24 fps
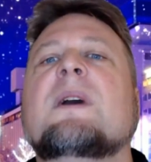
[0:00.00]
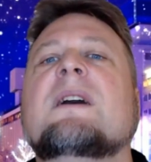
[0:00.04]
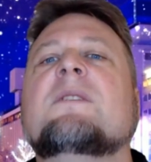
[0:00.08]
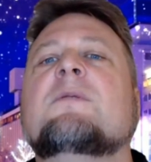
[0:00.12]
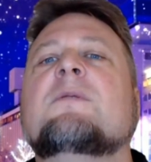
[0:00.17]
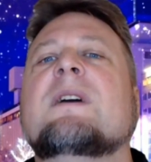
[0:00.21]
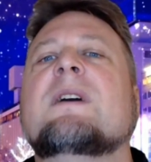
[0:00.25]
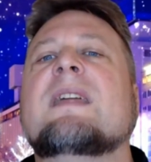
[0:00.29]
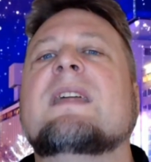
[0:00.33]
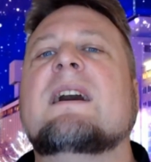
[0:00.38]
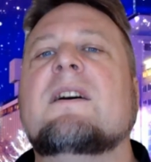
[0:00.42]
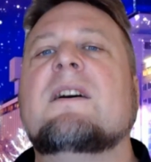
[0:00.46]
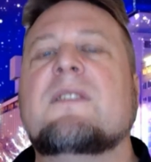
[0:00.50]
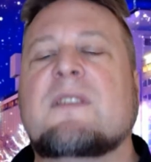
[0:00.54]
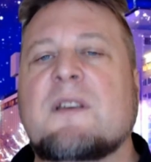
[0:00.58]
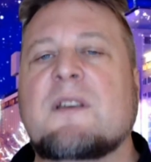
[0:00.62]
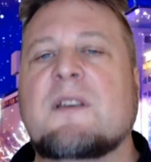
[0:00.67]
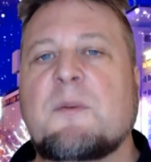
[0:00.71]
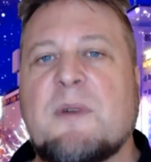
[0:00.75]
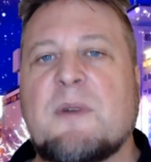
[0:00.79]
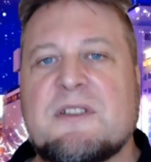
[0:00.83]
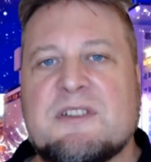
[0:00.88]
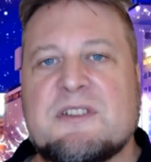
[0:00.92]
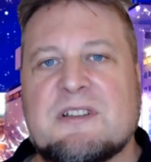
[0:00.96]
without so
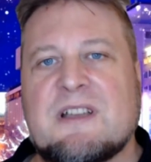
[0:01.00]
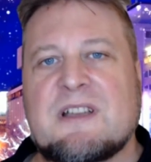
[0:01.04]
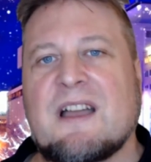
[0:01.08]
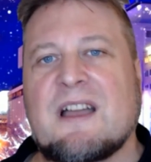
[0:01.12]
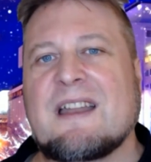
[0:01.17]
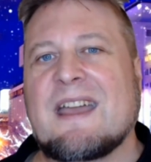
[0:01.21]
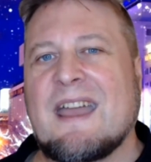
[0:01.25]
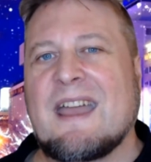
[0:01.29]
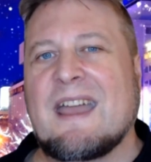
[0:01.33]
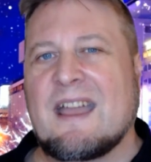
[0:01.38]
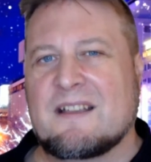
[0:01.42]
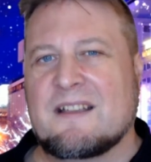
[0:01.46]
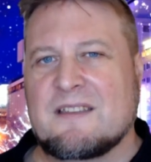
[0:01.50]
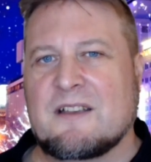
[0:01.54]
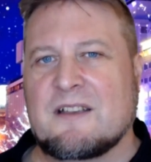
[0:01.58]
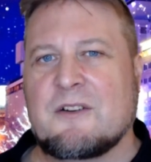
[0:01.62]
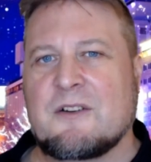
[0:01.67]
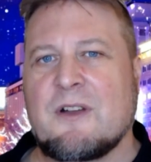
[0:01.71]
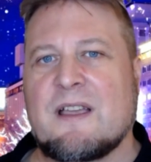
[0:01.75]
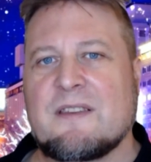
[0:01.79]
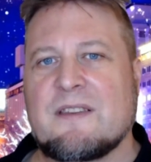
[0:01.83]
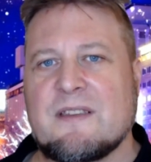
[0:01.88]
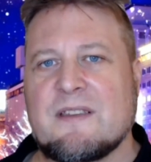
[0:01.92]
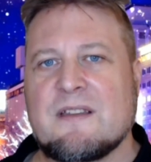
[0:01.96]
much kind of hectic
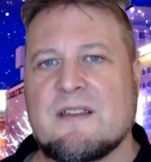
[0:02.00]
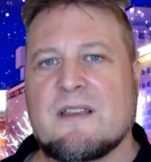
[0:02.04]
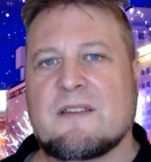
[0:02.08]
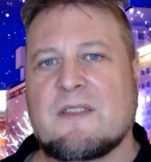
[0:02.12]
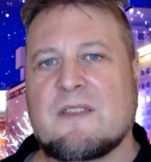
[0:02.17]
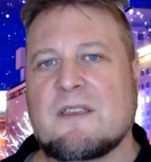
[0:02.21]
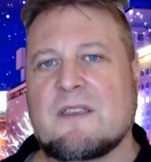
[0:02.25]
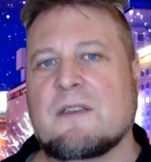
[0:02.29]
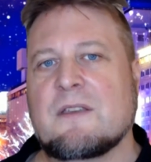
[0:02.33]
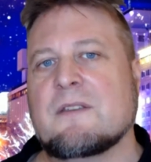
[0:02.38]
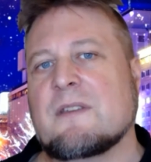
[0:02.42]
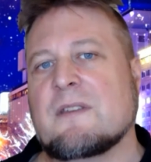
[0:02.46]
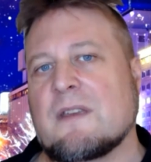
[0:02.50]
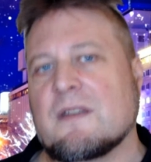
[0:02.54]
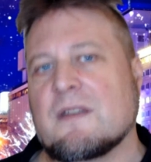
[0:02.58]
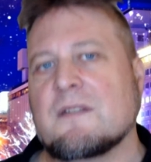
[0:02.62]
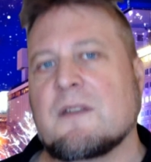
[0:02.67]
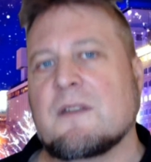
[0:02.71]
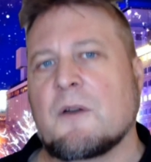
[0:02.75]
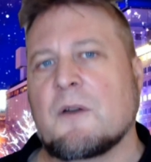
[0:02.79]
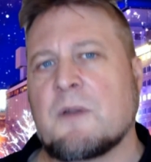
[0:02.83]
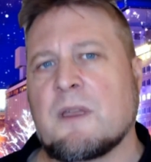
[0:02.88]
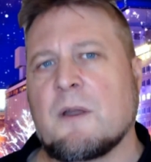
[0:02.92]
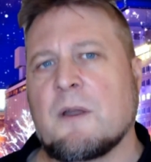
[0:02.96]
craziness that you see in
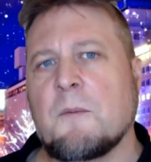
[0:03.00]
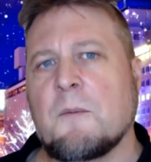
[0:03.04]
Tokyo.